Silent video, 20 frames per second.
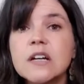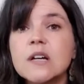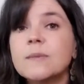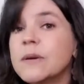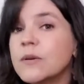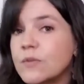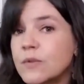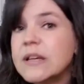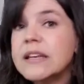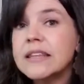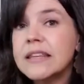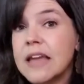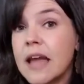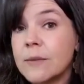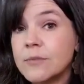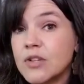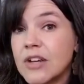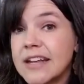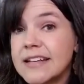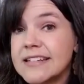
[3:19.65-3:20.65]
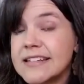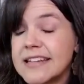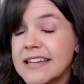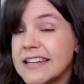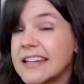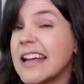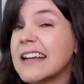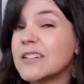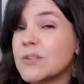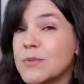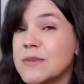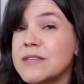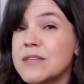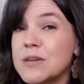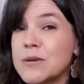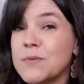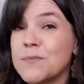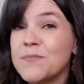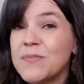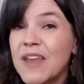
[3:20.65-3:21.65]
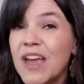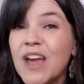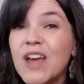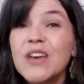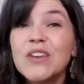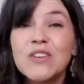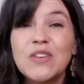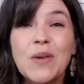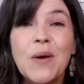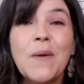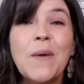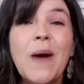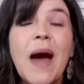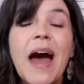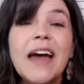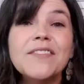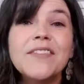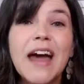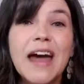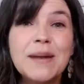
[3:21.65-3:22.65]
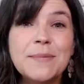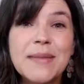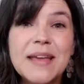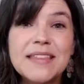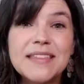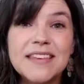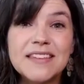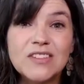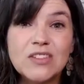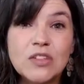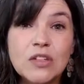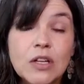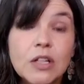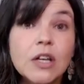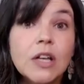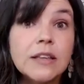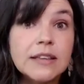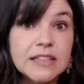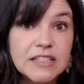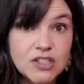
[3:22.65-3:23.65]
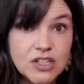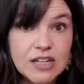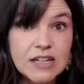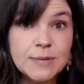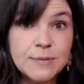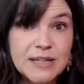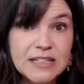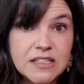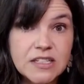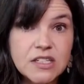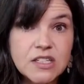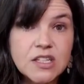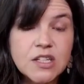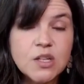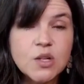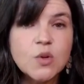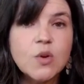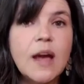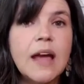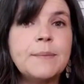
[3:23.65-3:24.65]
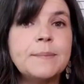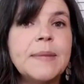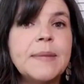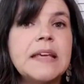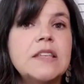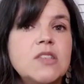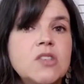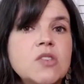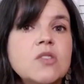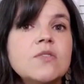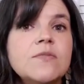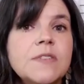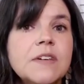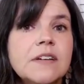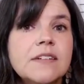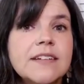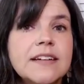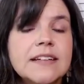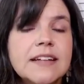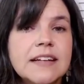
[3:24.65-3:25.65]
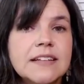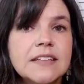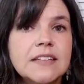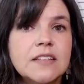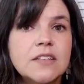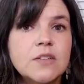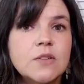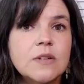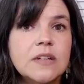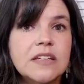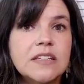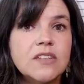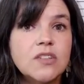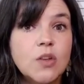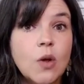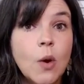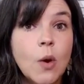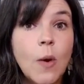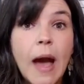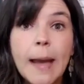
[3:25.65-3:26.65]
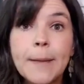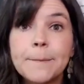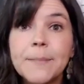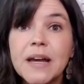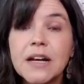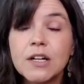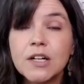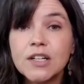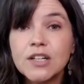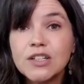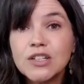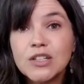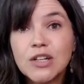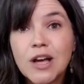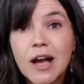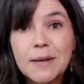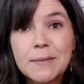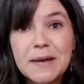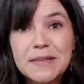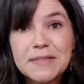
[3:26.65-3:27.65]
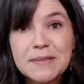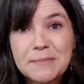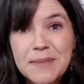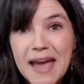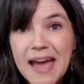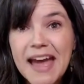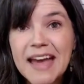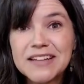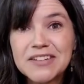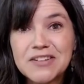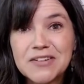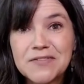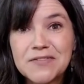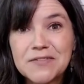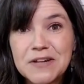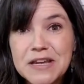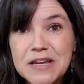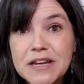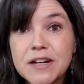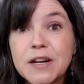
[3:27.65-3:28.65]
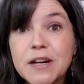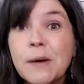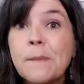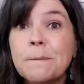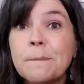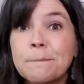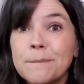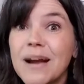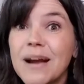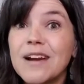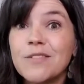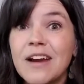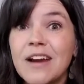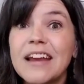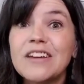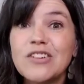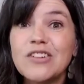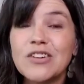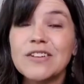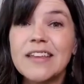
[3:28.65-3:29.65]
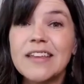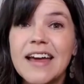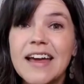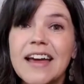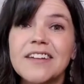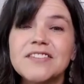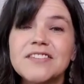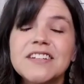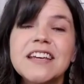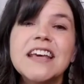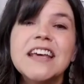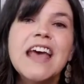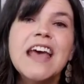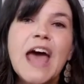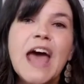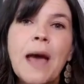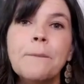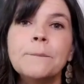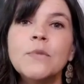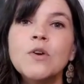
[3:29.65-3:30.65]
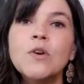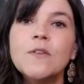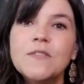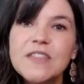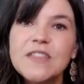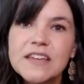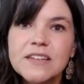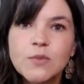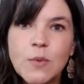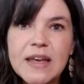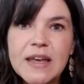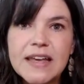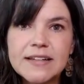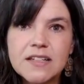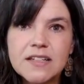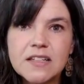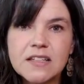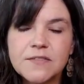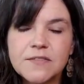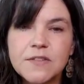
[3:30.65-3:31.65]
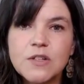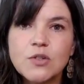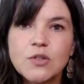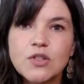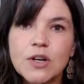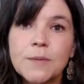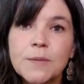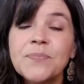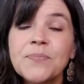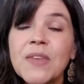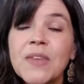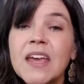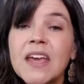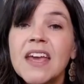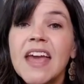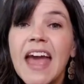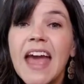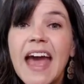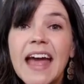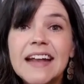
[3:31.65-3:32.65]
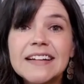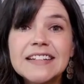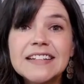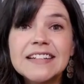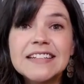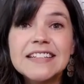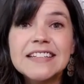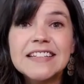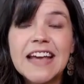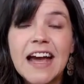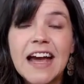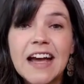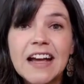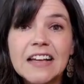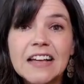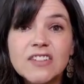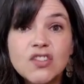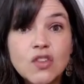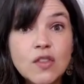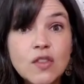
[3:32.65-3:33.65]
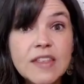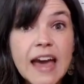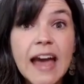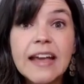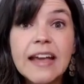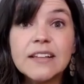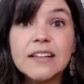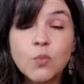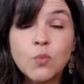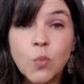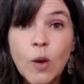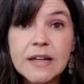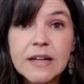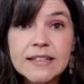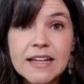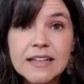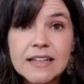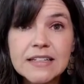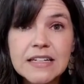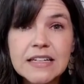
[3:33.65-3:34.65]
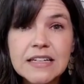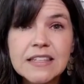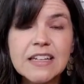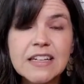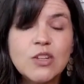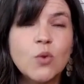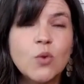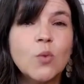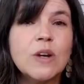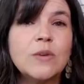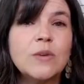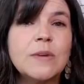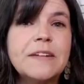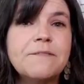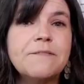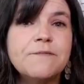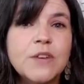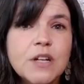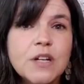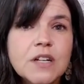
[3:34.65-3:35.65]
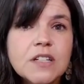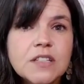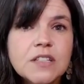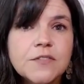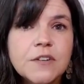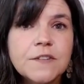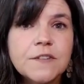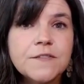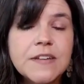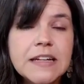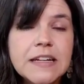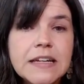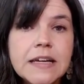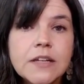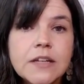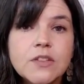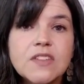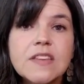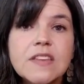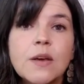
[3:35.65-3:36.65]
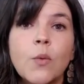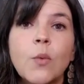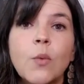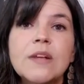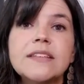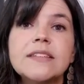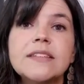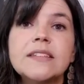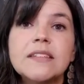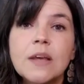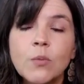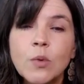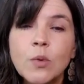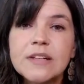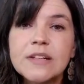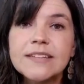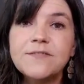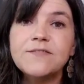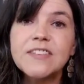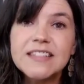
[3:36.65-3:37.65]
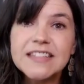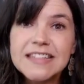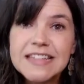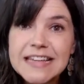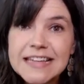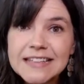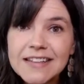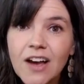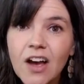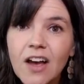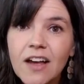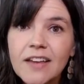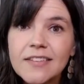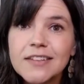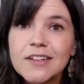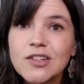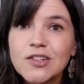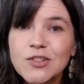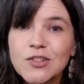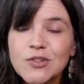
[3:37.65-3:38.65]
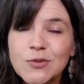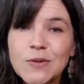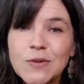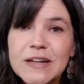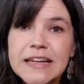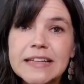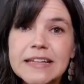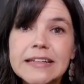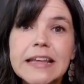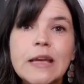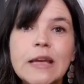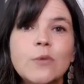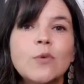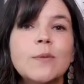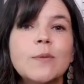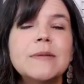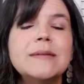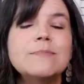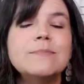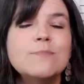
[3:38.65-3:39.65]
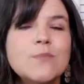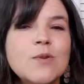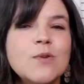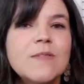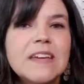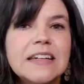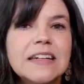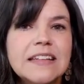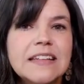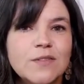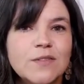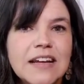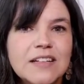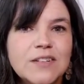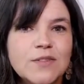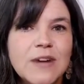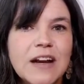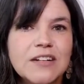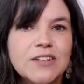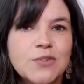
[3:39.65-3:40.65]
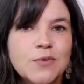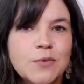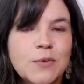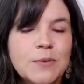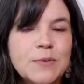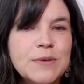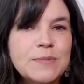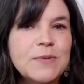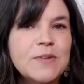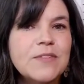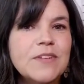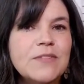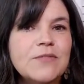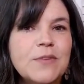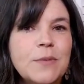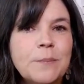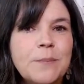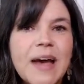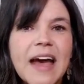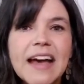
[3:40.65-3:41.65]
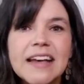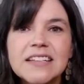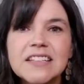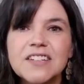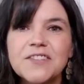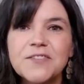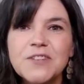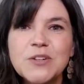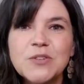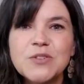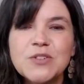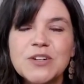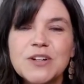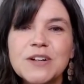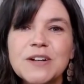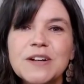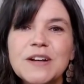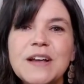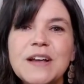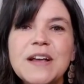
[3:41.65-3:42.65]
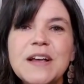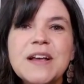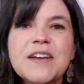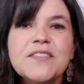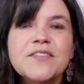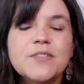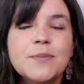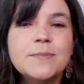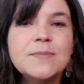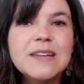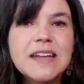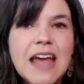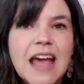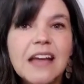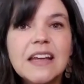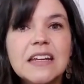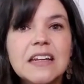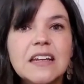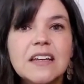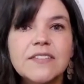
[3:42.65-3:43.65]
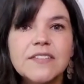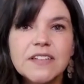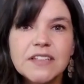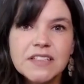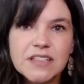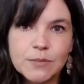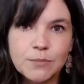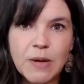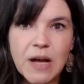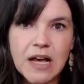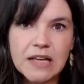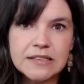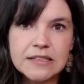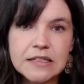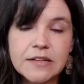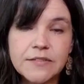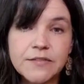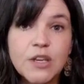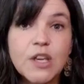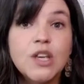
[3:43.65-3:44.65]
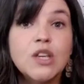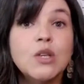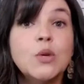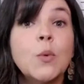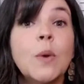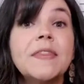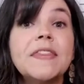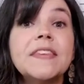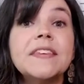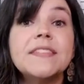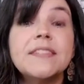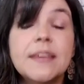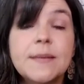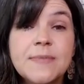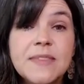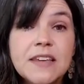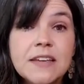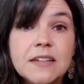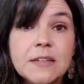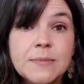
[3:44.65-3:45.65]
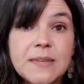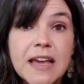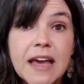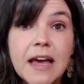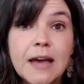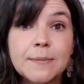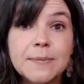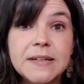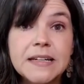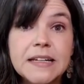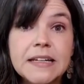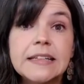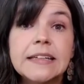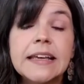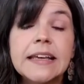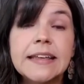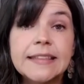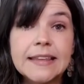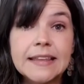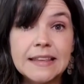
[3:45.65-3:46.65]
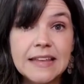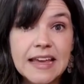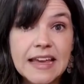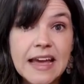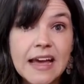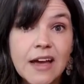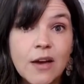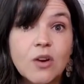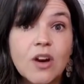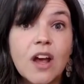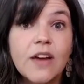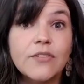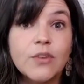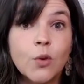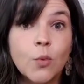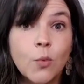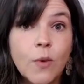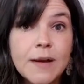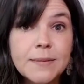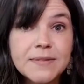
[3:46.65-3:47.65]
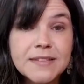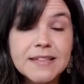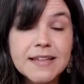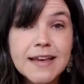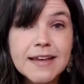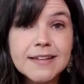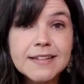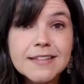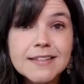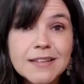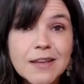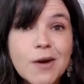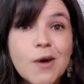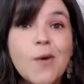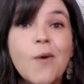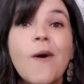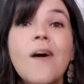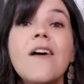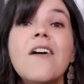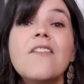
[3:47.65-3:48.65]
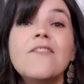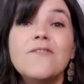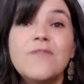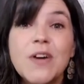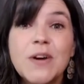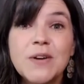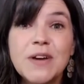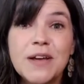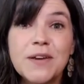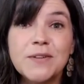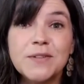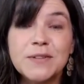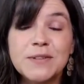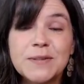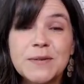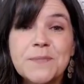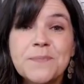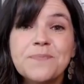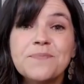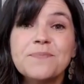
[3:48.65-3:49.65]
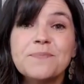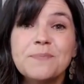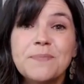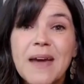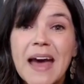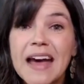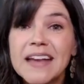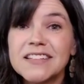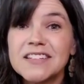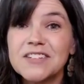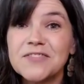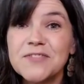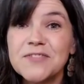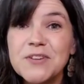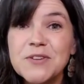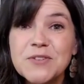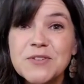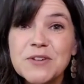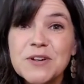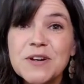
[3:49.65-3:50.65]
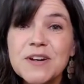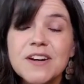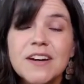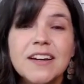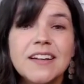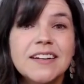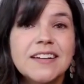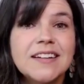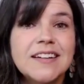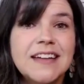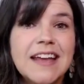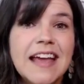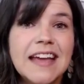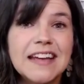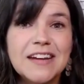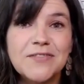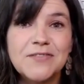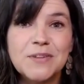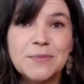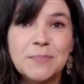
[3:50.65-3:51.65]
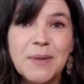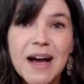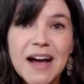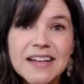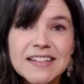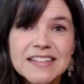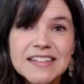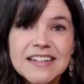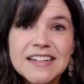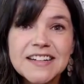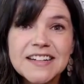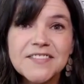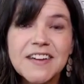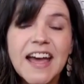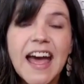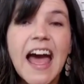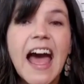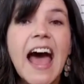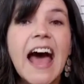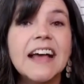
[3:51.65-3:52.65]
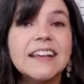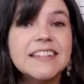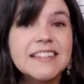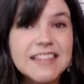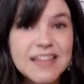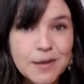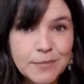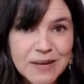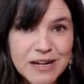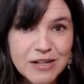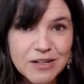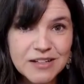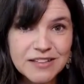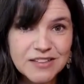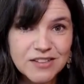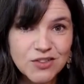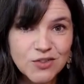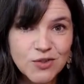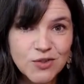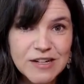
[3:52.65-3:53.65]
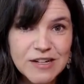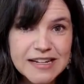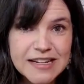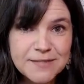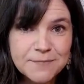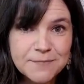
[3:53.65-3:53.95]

But really, I'm trying to connect with you. So I've got to make this look legitimate to you and make you feel connected to it. So I better talk about the past over here, my right, your left, and move this way to the future. And so that is one technique that you'll want to reverse for video, so that when someone sees it on their screen, it will be moving in the right direction. We'll be moving from past to future, from negative to positive. You want the same thing to be happening in the layout of your website. So photos, past to future, negative to positive as they appear on the screen.